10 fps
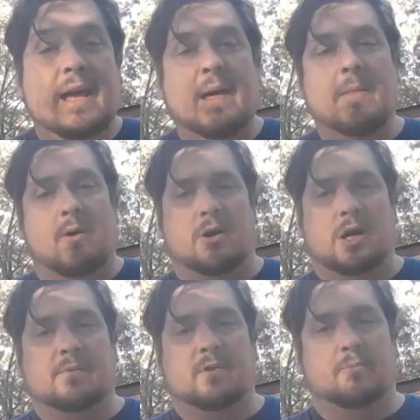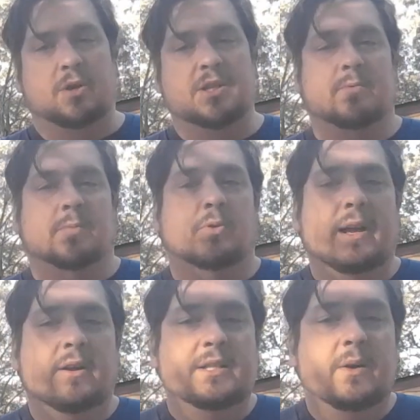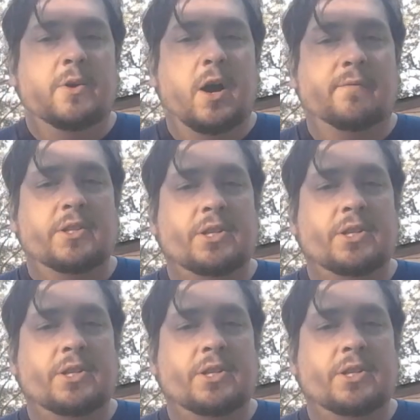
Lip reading: And there are a couple of principal players that we often